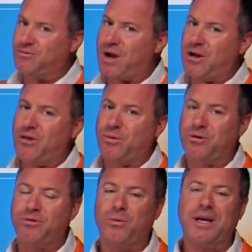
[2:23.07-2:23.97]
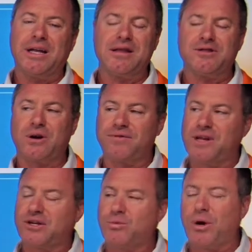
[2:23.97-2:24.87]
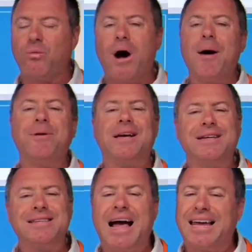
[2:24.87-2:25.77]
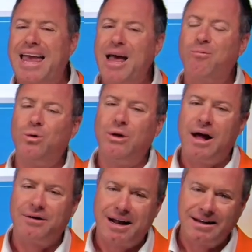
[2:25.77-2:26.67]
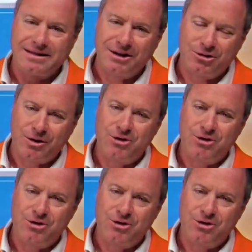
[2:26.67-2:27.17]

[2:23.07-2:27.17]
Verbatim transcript: of rain all the way through the weekend and the start of next week. Why? Because I can't rule out an isolated stray